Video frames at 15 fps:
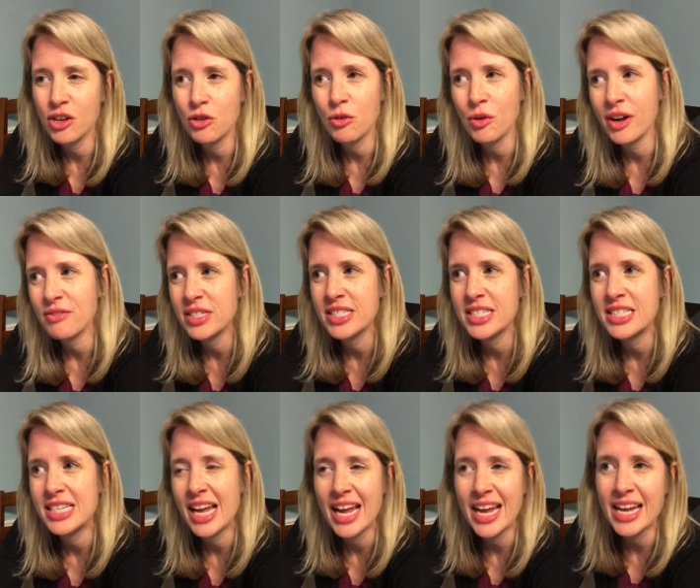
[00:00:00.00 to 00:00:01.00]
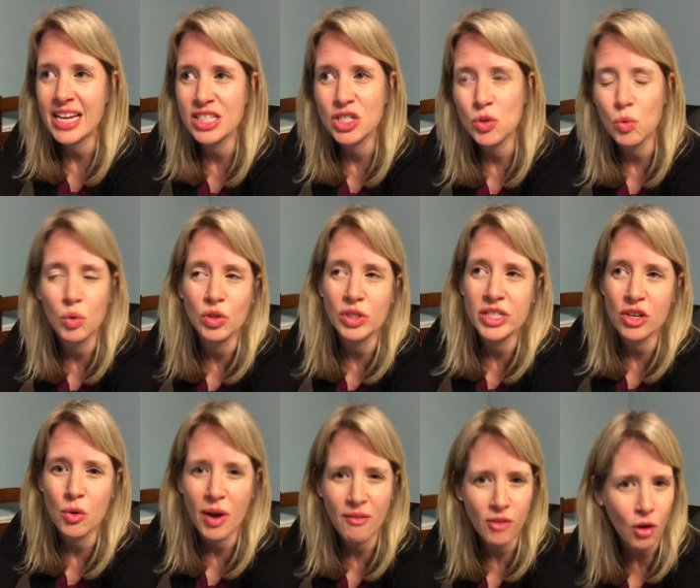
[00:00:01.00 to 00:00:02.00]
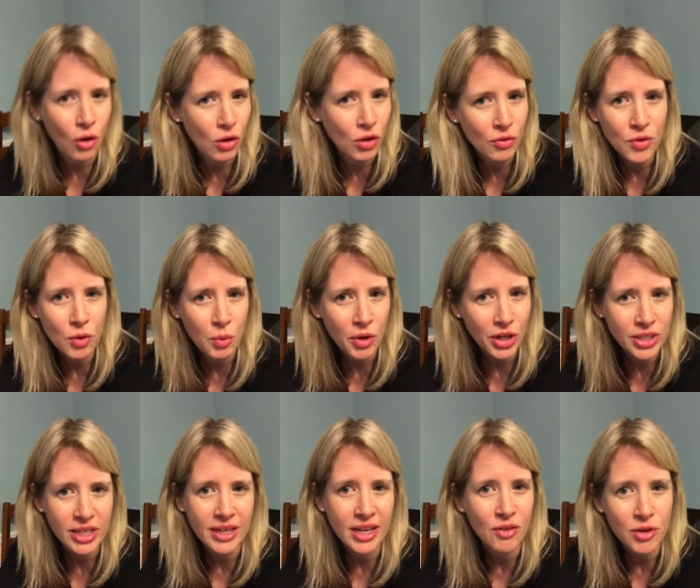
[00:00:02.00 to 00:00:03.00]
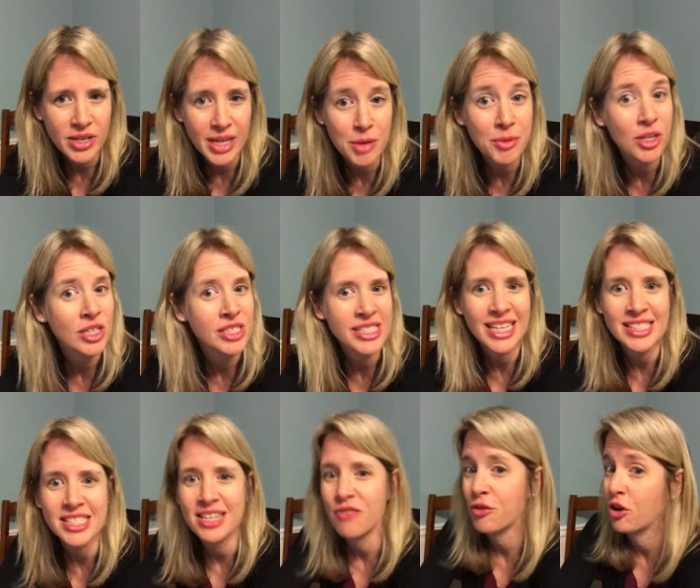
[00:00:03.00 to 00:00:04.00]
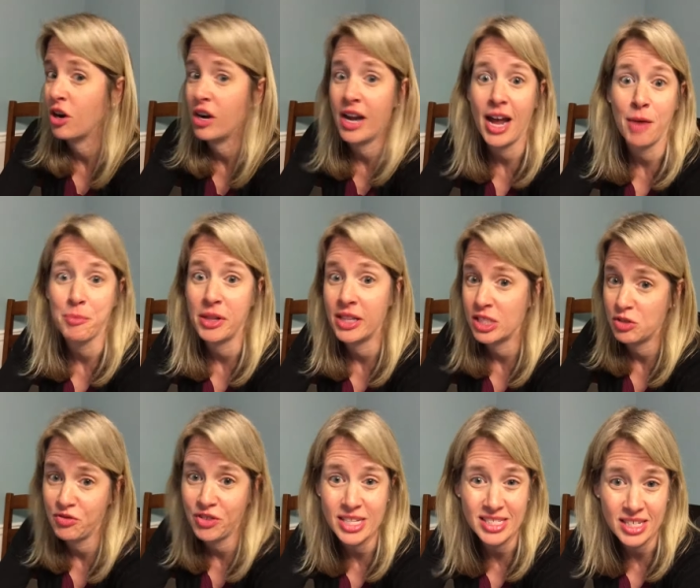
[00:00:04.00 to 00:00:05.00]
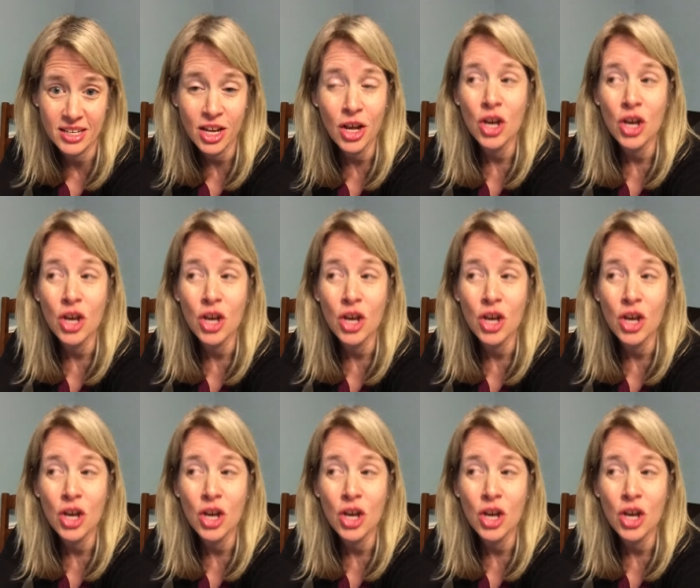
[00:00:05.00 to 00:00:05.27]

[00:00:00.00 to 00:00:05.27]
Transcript: You don't have to stay at school till you have all of your work done every day because that's never going to happen, let's face it.